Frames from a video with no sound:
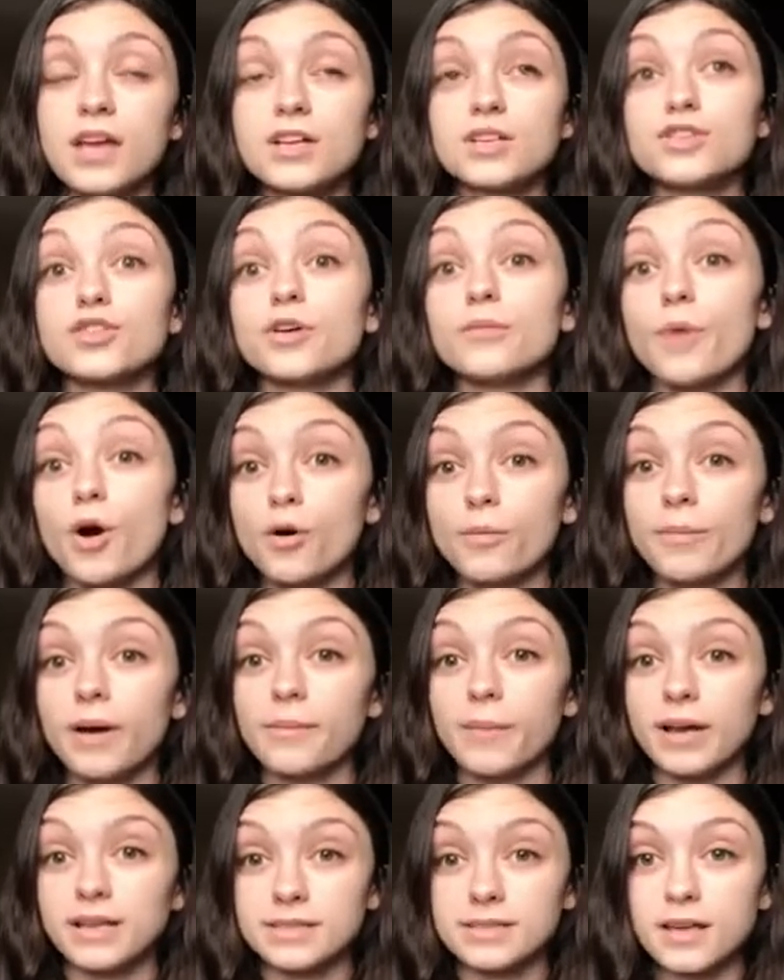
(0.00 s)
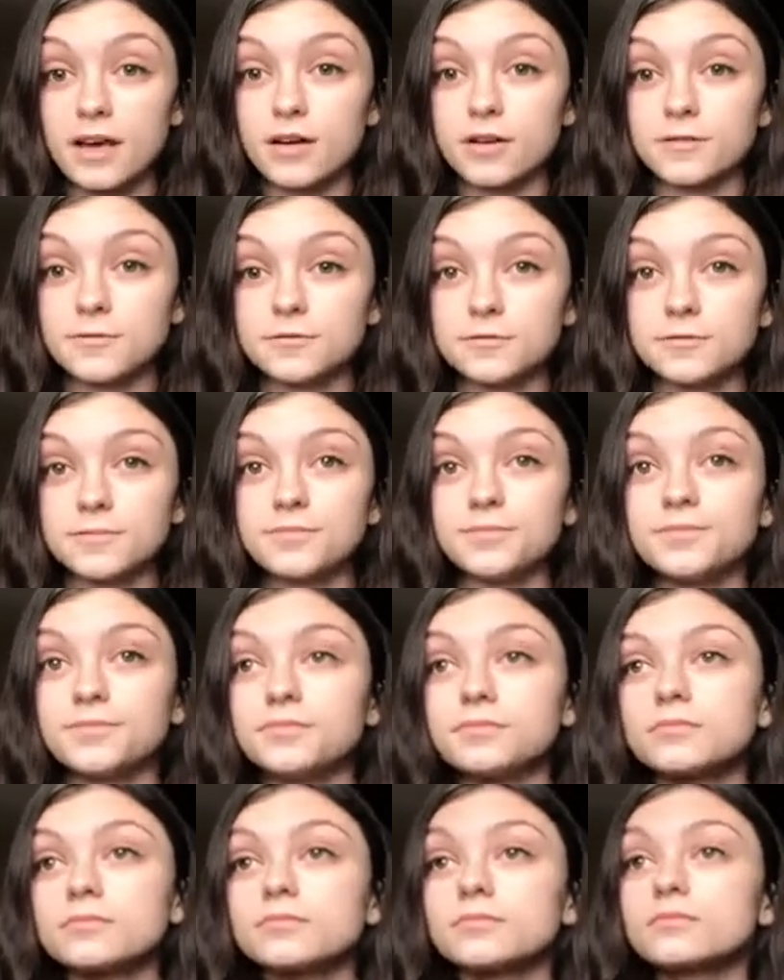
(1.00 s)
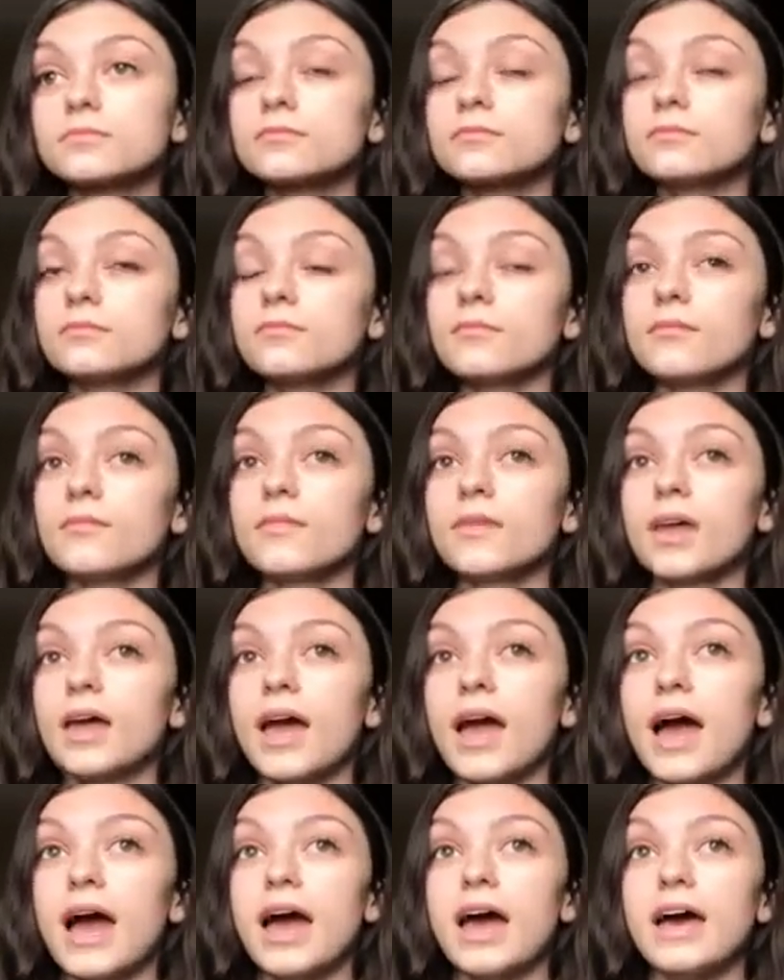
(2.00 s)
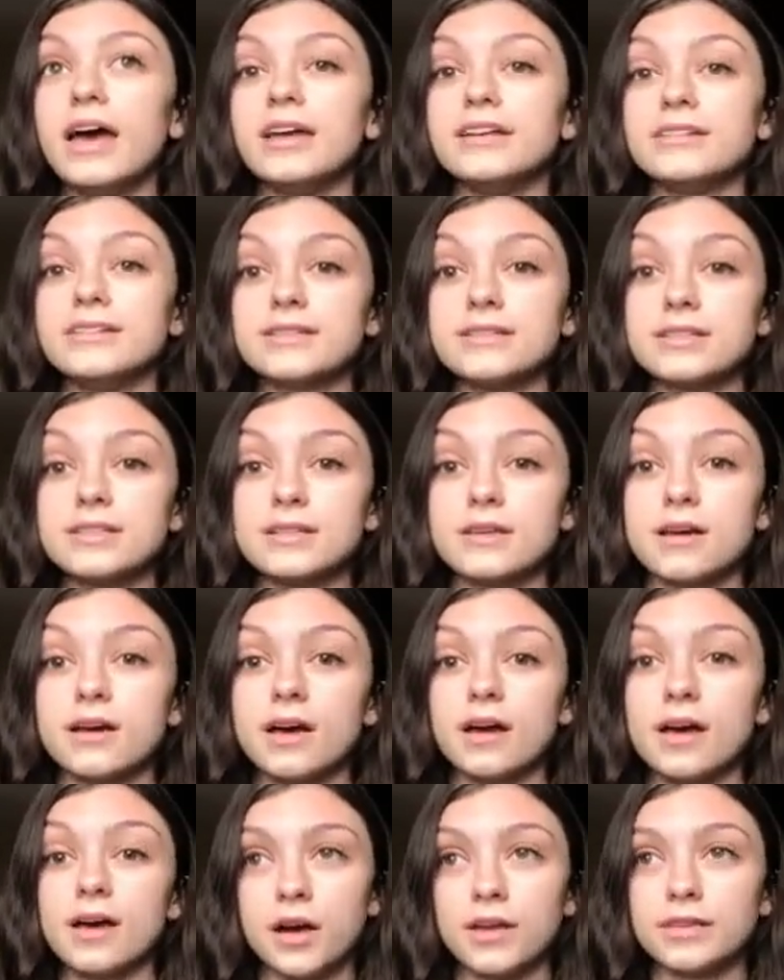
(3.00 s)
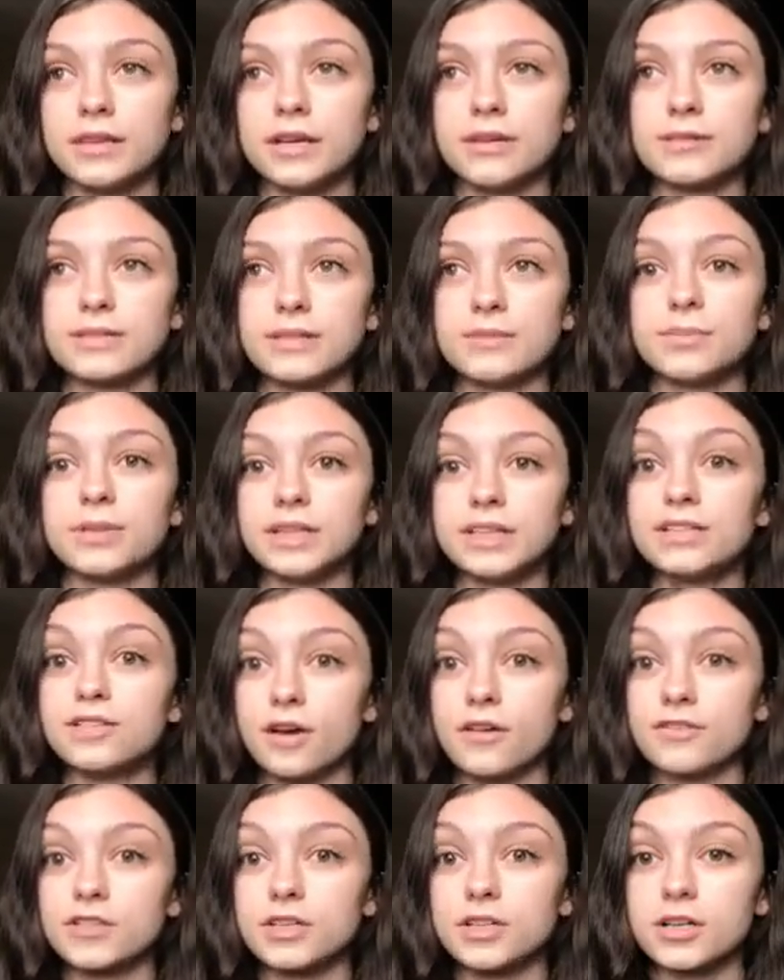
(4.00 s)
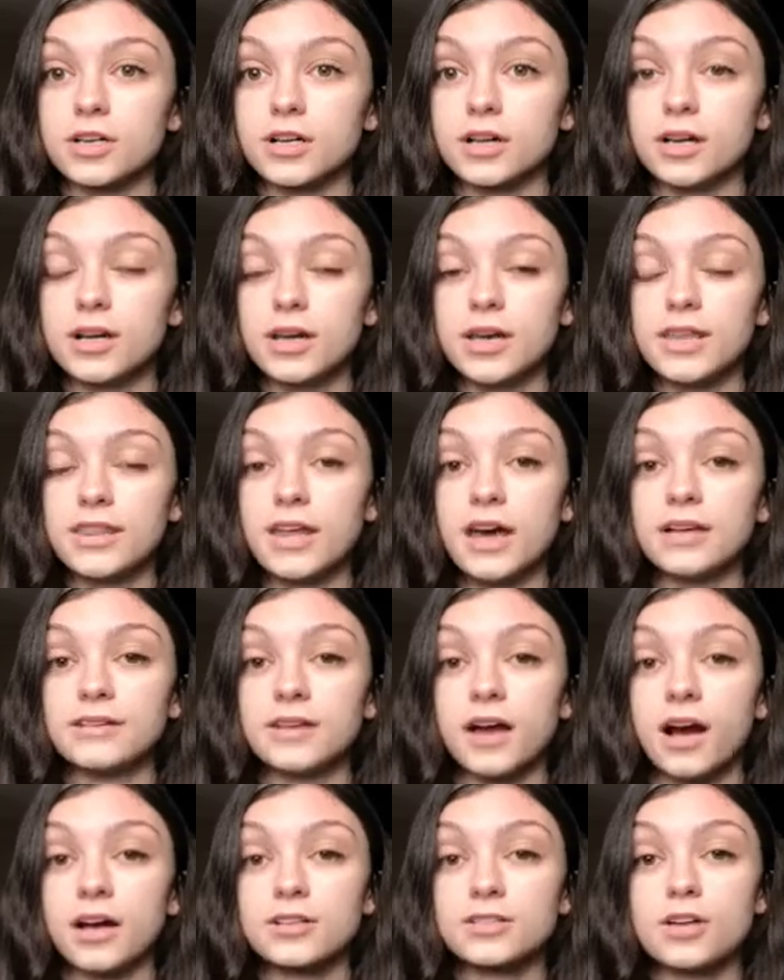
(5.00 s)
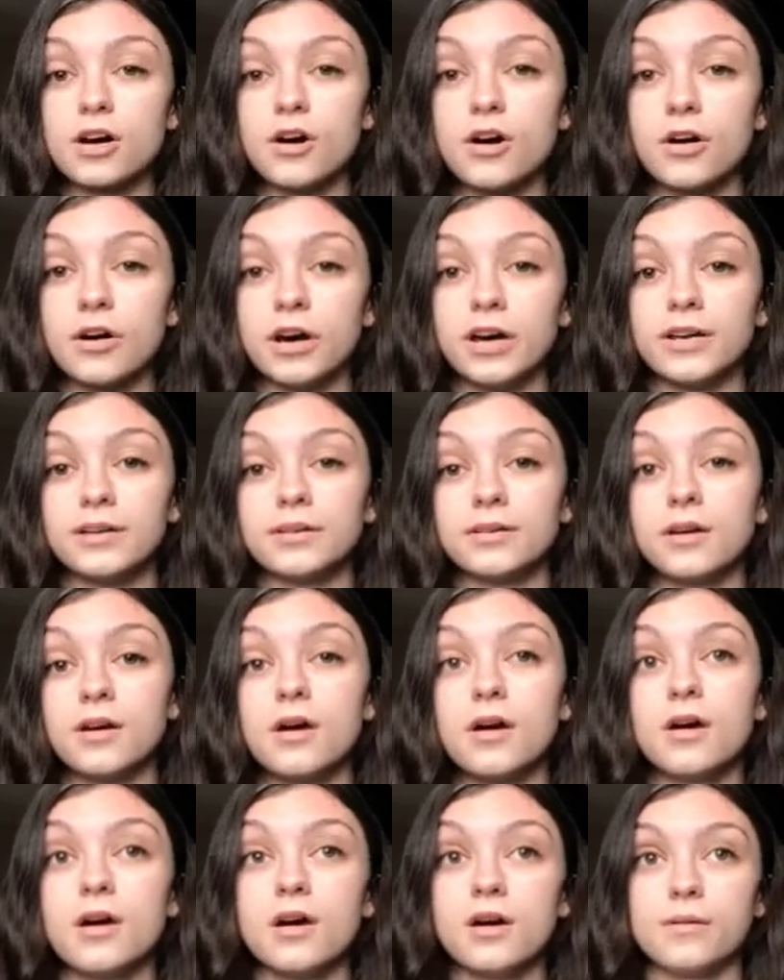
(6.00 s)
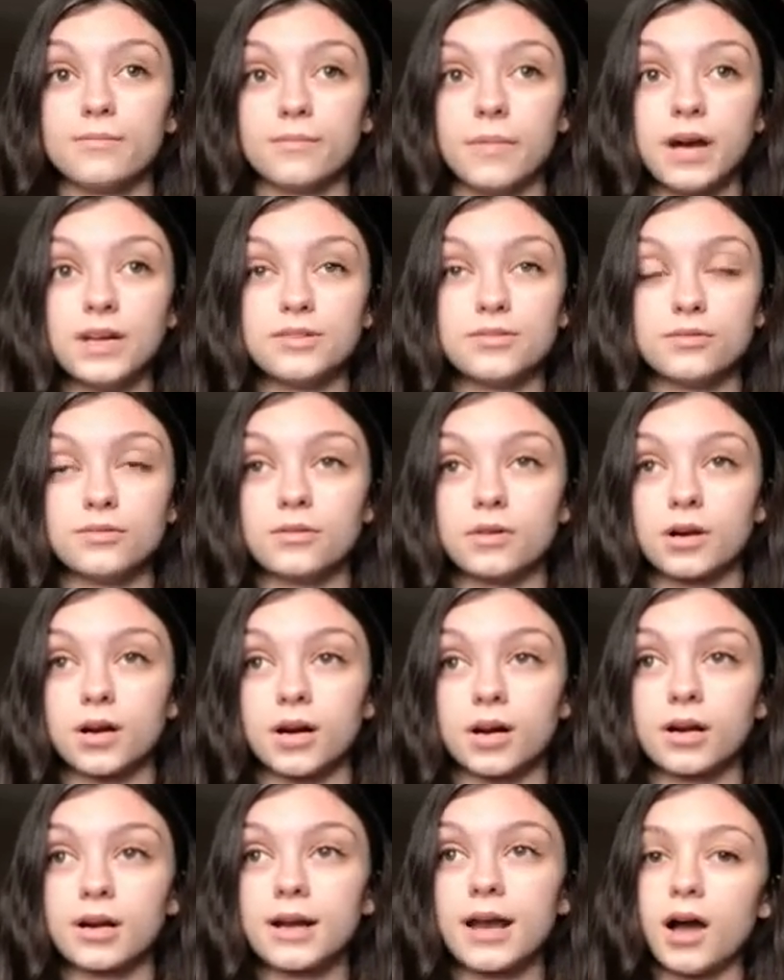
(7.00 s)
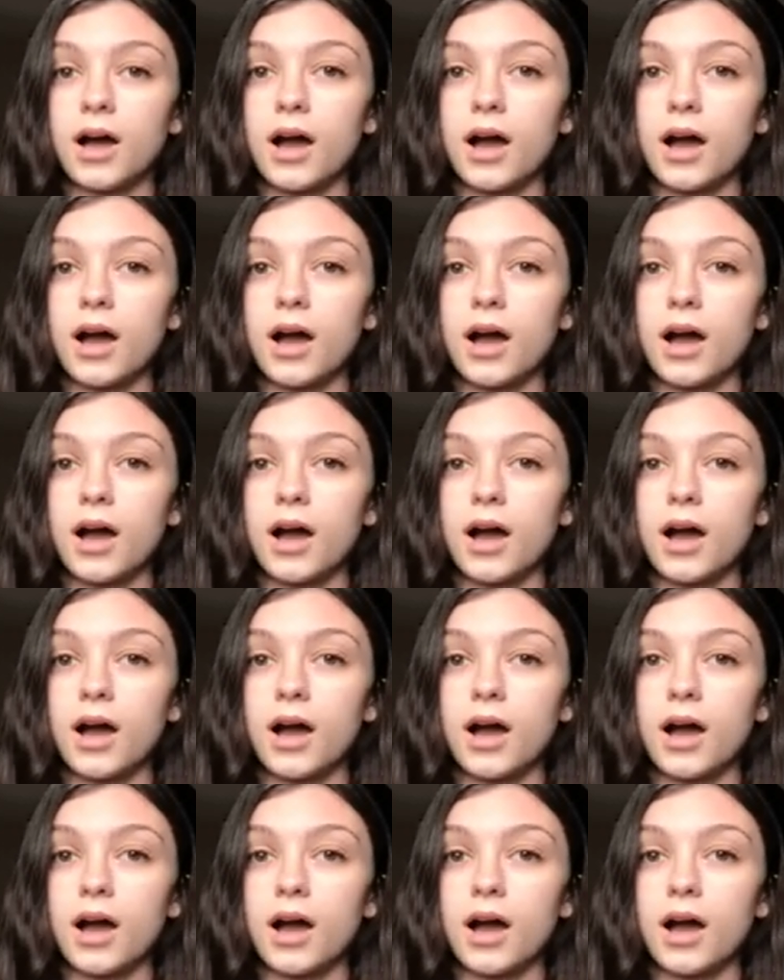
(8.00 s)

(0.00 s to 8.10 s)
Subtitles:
so I'm home by myself, and there was a police officer that knocked on my door.